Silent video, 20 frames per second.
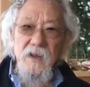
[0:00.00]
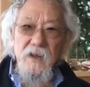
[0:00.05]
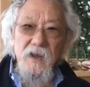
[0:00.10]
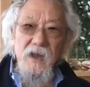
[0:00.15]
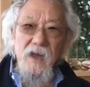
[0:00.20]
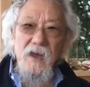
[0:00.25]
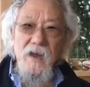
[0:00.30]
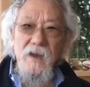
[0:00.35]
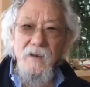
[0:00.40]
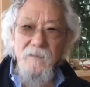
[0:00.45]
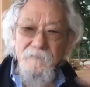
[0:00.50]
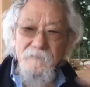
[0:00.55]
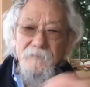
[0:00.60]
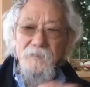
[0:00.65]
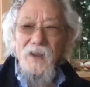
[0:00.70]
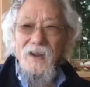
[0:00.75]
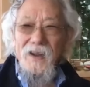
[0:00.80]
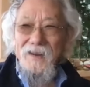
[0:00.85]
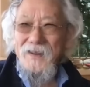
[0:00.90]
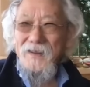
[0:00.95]

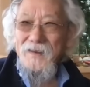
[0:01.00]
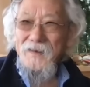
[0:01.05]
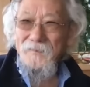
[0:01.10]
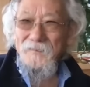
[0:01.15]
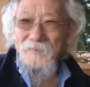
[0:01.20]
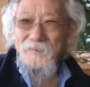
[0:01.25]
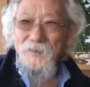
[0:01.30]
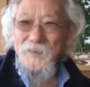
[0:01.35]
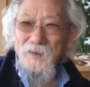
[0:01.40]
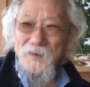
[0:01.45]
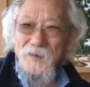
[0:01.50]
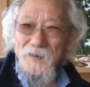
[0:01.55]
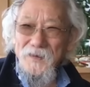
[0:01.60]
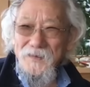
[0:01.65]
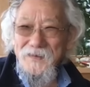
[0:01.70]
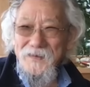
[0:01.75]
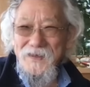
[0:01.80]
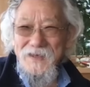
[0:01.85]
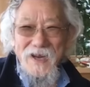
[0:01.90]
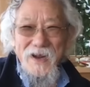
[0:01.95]

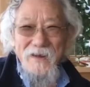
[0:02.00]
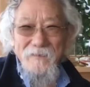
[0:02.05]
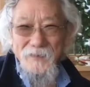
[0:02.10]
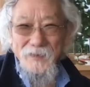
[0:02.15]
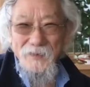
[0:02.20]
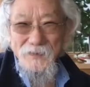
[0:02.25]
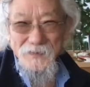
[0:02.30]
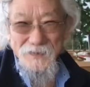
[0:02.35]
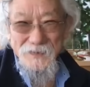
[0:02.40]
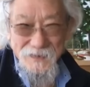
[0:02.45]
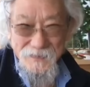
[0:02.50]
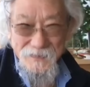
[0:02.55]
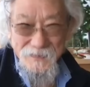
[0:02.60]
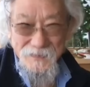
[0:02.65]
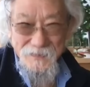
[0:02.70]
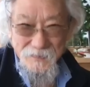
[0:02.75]
DFO's